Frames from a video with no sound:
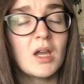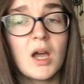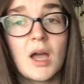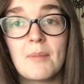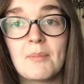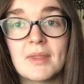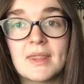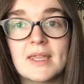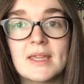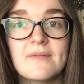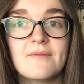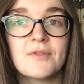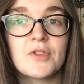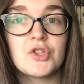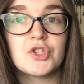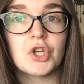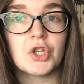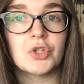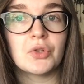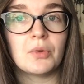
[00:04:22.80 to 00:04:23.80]
I believe the
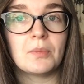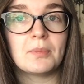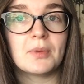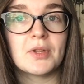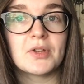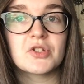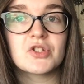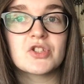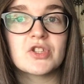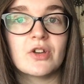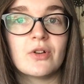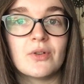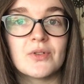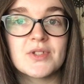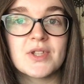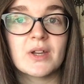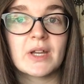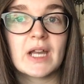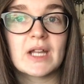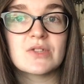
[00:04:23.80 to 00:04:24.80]
Donald plush that
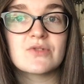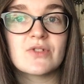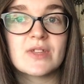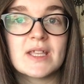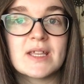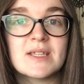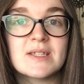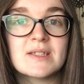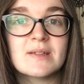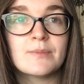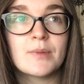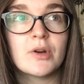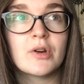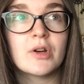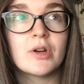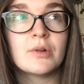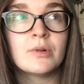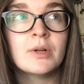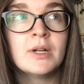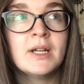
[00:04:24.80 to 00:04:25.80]
also gets released
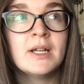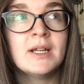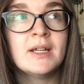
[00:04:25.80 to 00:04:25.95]
tomorrow